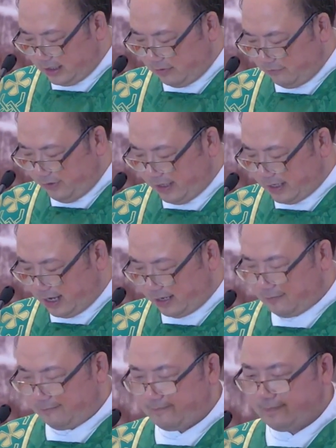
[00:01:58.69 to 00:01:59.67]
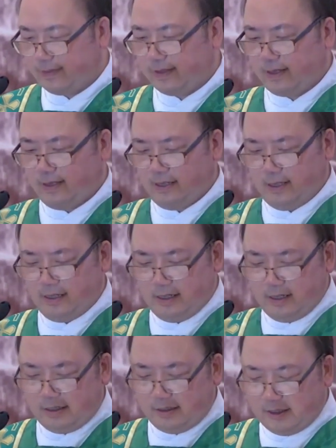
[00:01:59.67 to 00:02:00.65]
in the vineyard.
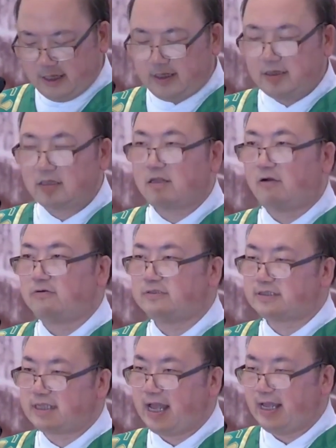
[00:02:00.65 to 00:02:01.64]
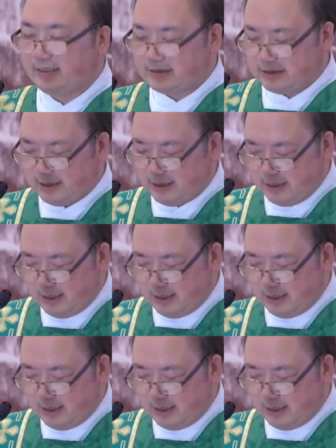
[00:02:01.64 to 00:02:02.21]
In those days,